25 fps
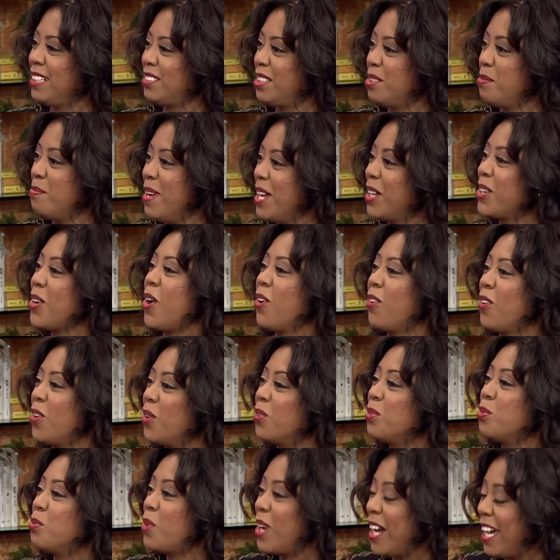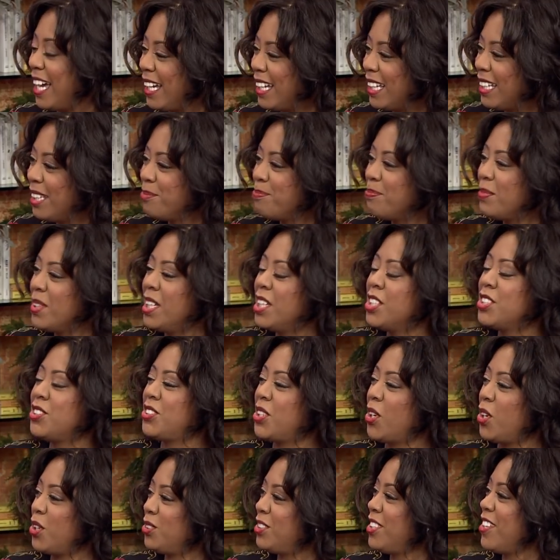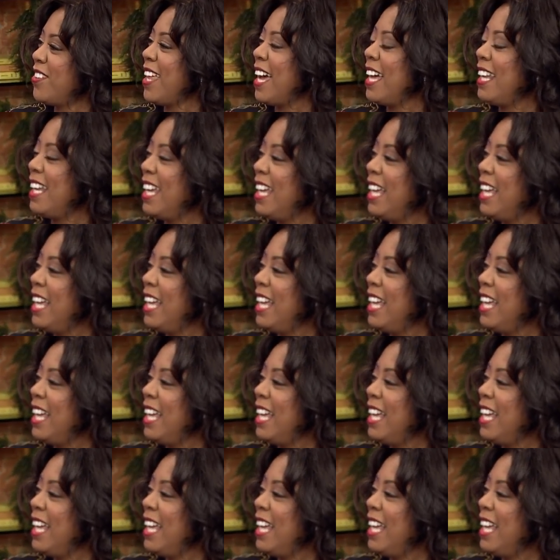had to make our own way. Mm. So to that